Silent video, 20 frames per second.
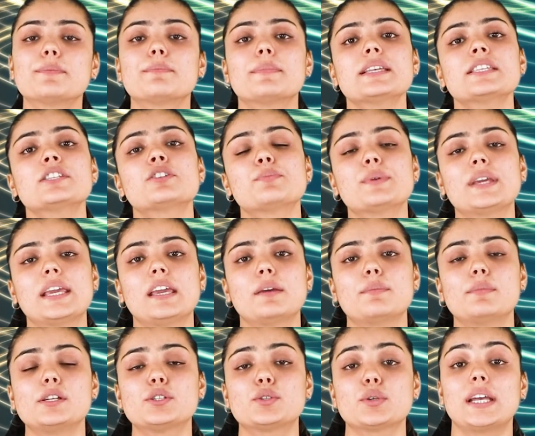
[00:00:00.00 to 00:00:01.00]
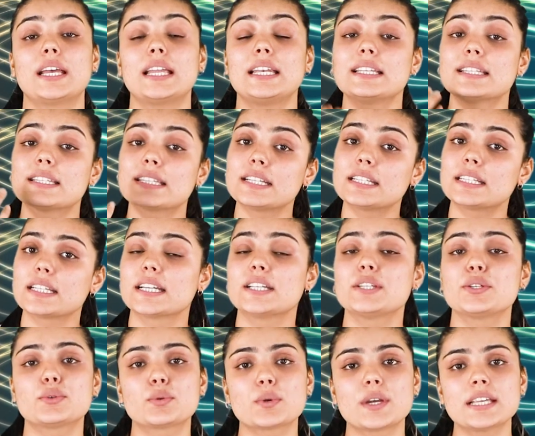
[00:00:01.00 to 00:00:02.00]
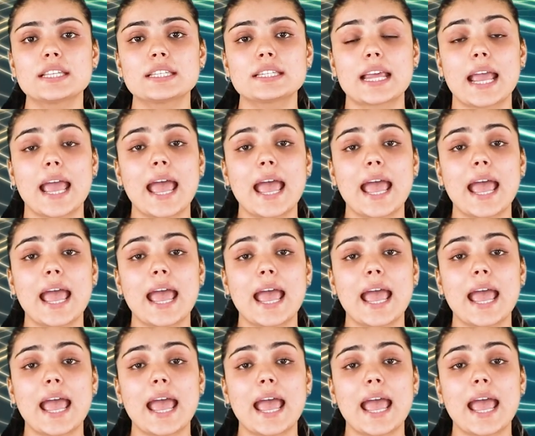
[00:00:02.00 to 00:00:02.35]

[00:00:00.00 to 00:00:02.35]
must be able to elicit interest